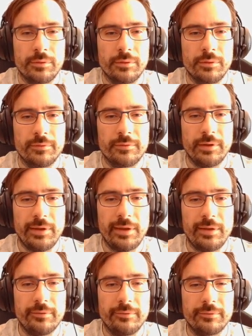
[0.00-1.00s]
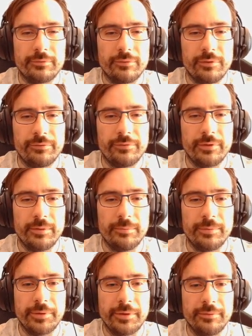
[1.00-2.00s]
So that looks roughly in
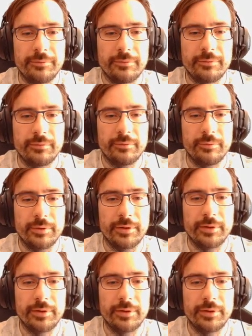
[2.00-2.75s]
place where it